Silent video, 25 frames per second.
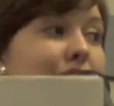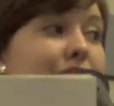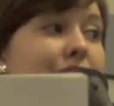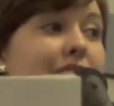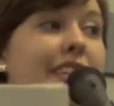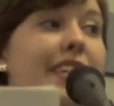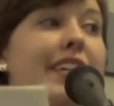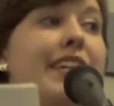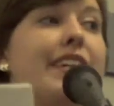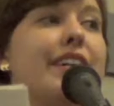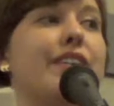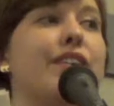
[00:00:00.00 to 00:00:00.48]
lived
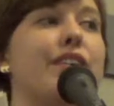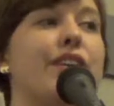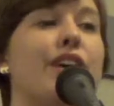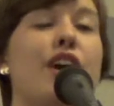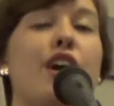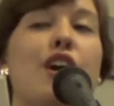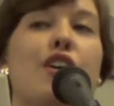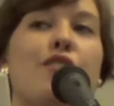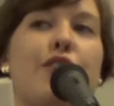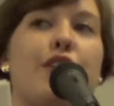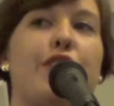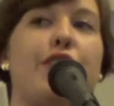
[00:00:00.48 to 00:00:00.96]
here
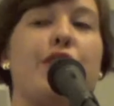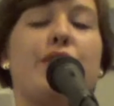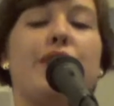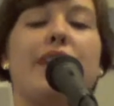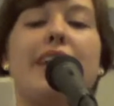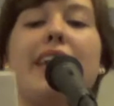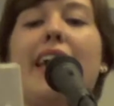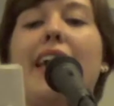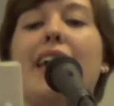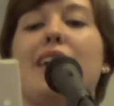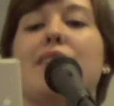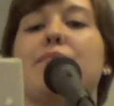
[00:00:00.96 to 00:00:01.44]
for
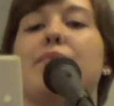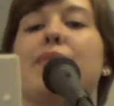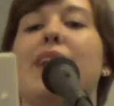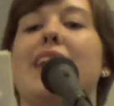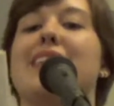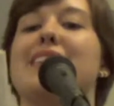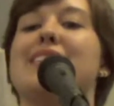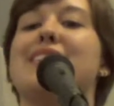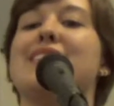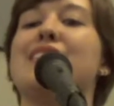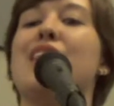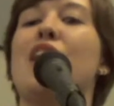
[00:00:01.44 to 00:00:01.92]
38
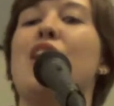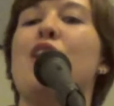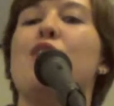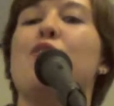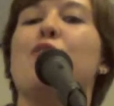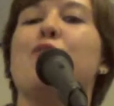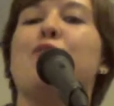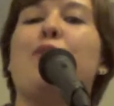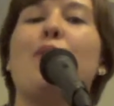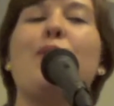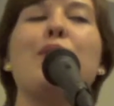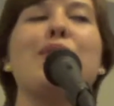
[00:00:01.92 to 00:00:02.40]
months,
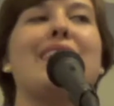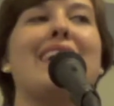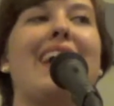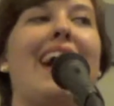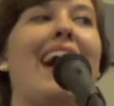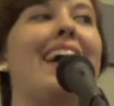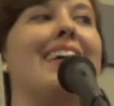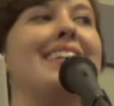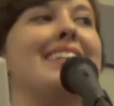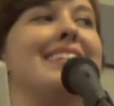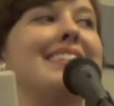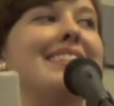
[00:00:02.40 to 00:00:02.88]
Fort
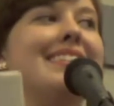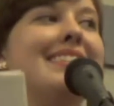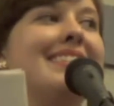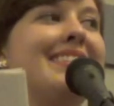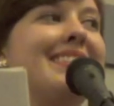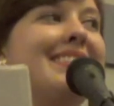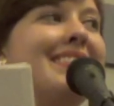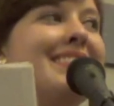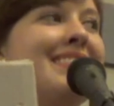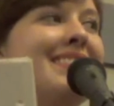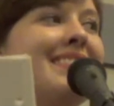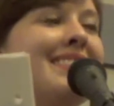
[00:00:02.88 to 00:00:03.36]

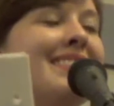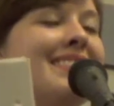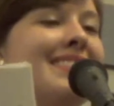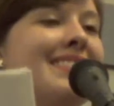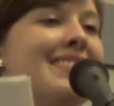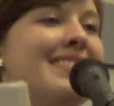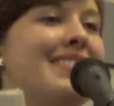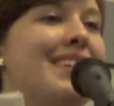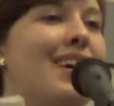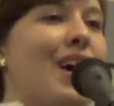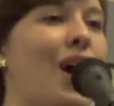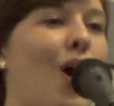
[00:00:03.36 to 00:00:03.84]
Collins,
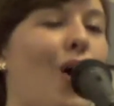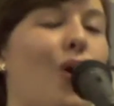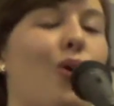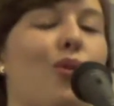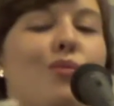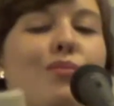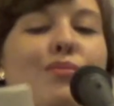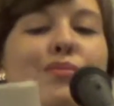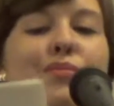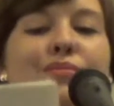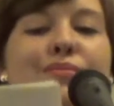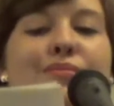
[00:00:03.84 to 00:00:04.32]

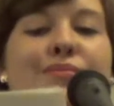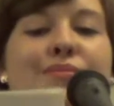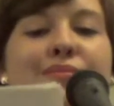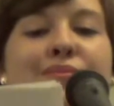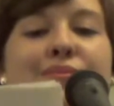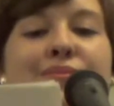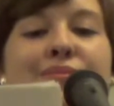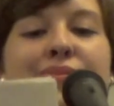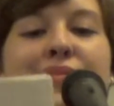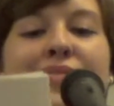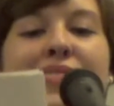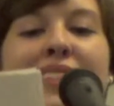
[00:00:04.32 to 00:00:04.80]
home.
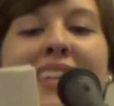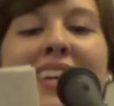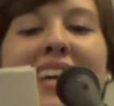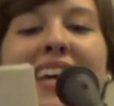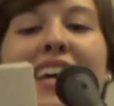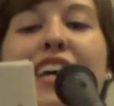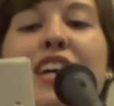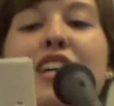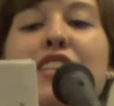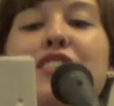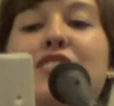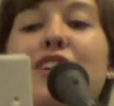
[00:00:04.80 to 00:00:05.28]

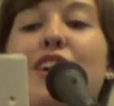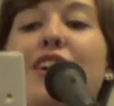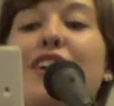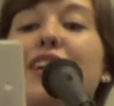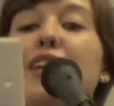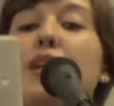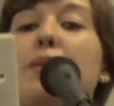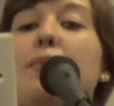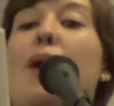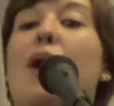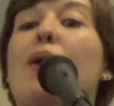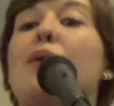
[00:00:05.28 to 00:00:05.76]

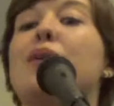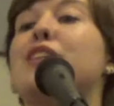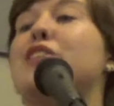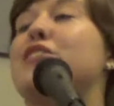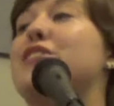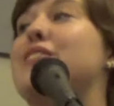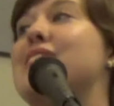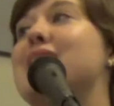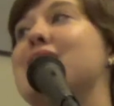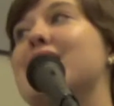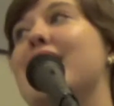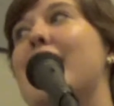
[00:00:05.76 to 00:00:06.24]
Started a
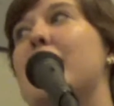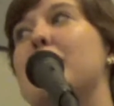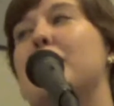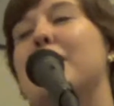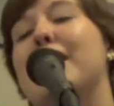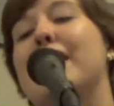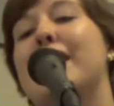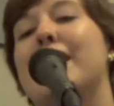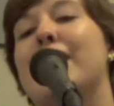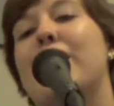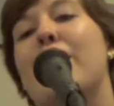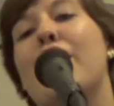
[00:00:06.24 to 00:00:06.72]
poetry slam
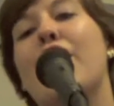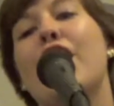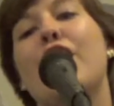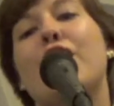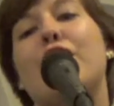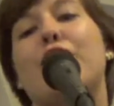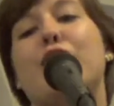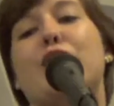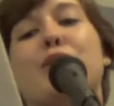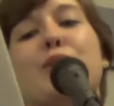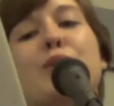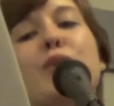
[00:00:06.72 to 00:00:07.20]
here, the